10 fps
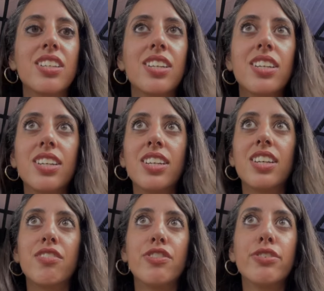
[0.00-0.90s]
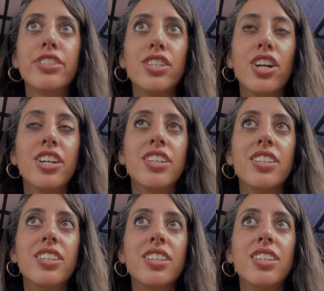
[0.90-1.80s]
If you start,
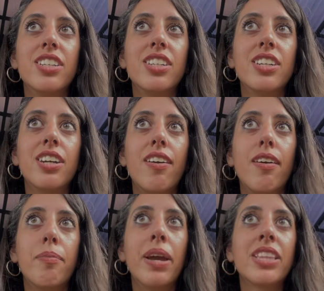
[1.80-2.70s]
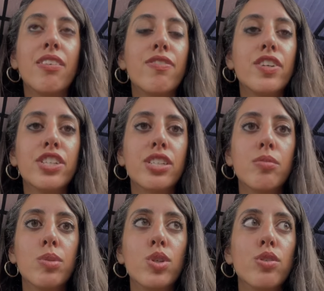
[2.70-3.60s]
make the first move,
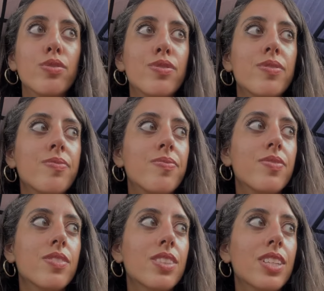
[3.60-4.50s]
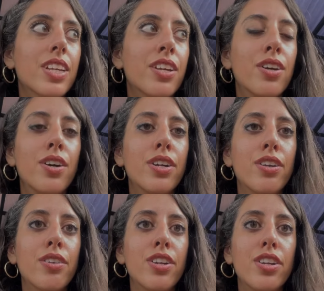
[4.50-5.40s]
you know,
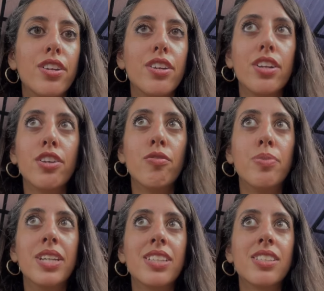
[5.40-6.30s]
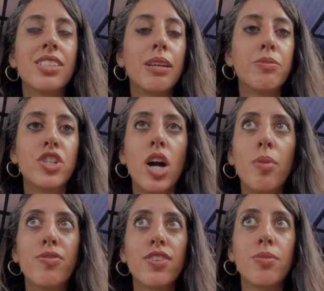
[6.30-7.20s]
you've been in the same job for the
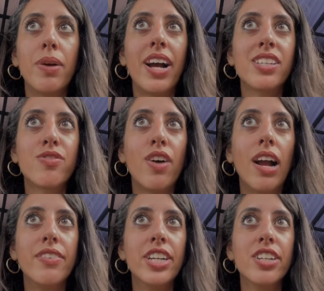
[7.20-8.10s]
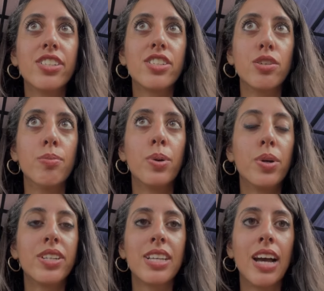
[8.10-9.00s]
past 5 years, you're bored as
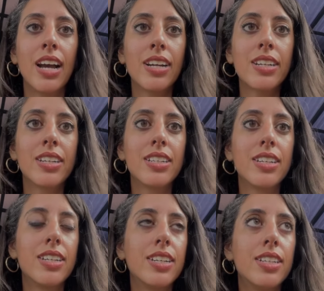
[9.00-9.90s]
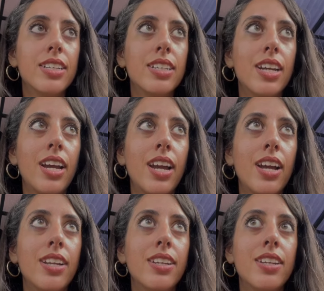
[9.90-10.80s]
heck,
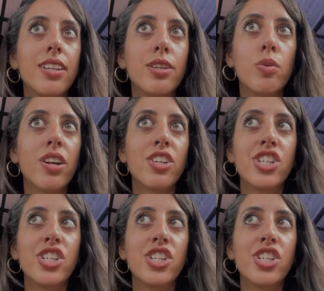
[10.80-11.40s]
and you want to change,